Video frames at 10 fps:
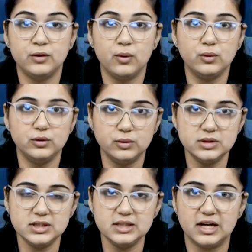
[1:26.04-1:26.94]
The court
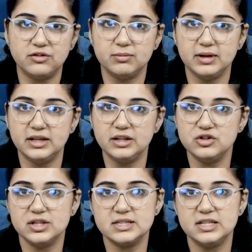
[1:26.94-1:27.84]
noted that remaining
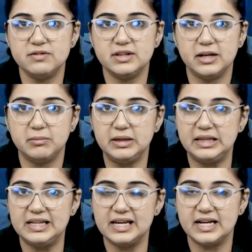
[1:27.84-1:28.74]
GST with
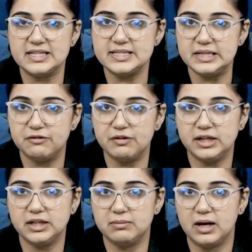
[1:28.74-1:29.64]
NBE and
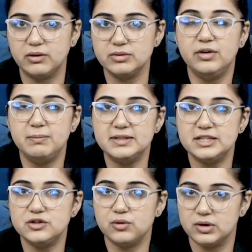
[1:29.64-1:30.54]
significant amount
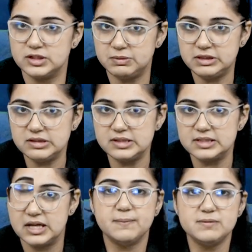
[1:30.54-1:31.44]
remitted to hospitals.
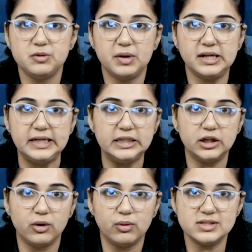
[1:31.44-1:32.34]
Subsequently, the
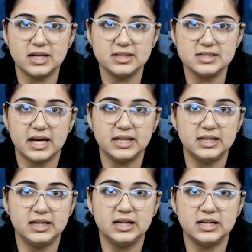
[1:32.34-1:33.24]
court set aside
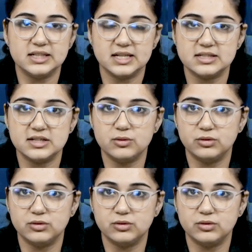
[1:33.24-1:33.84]
the contested